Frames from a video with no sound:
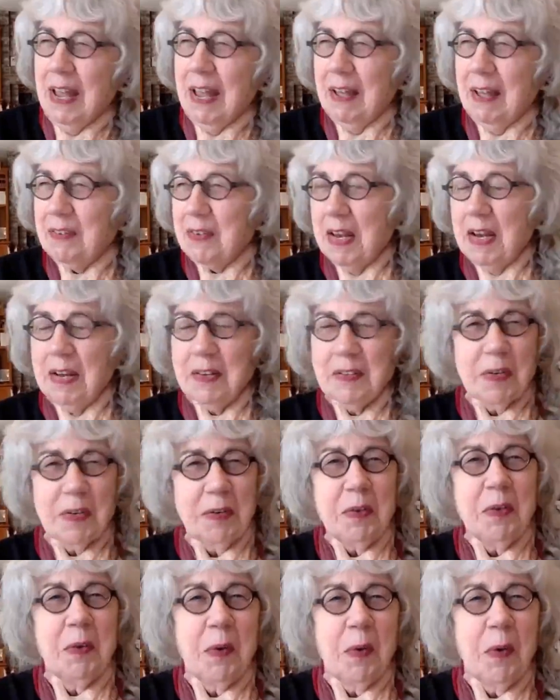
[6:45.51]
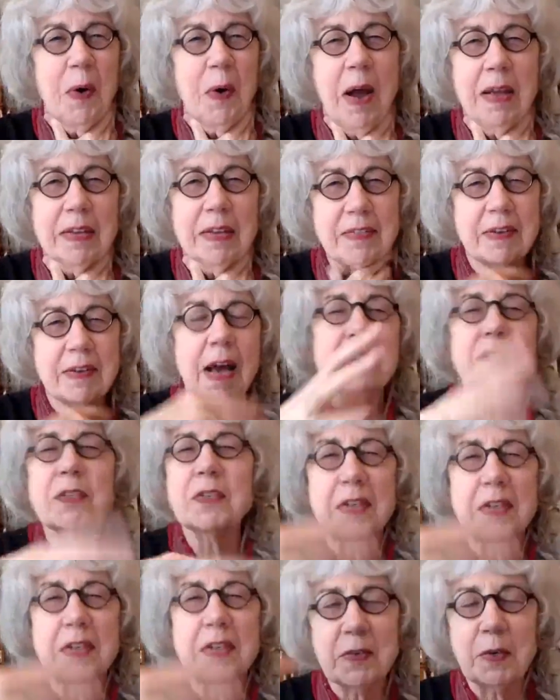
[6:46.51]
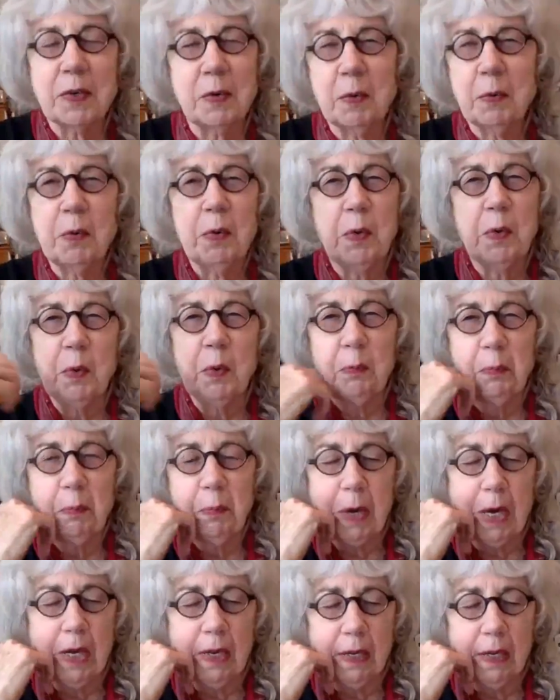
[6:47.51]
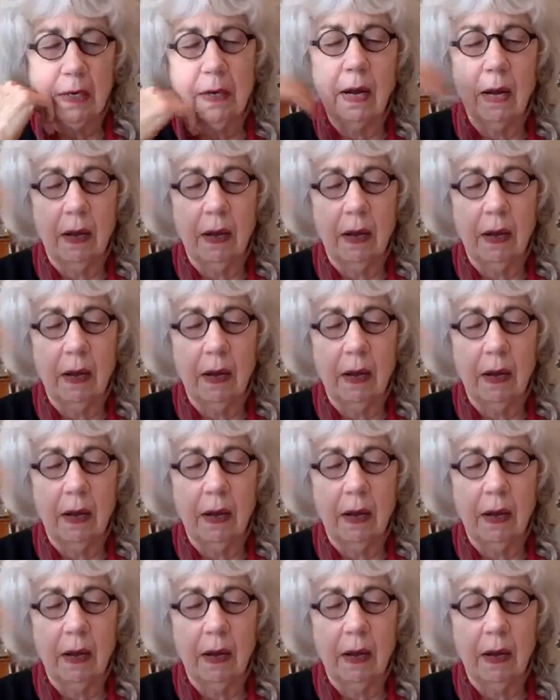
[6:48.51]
as a, you know, as us as a group, but